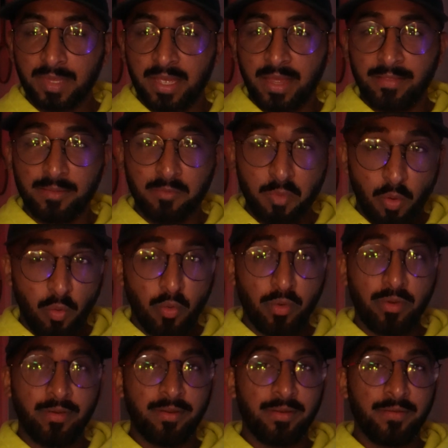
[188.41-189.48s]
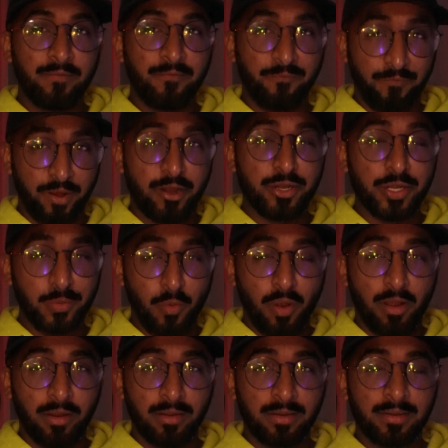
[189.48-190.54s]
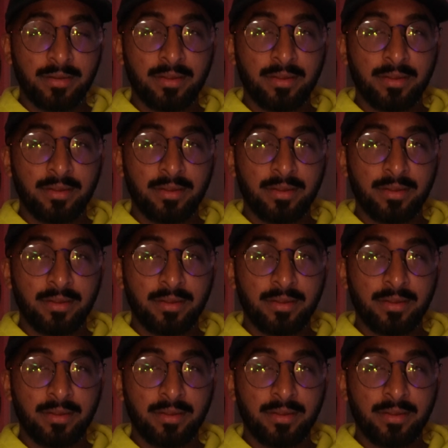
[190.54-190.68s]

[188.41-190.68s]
and the more fair you are,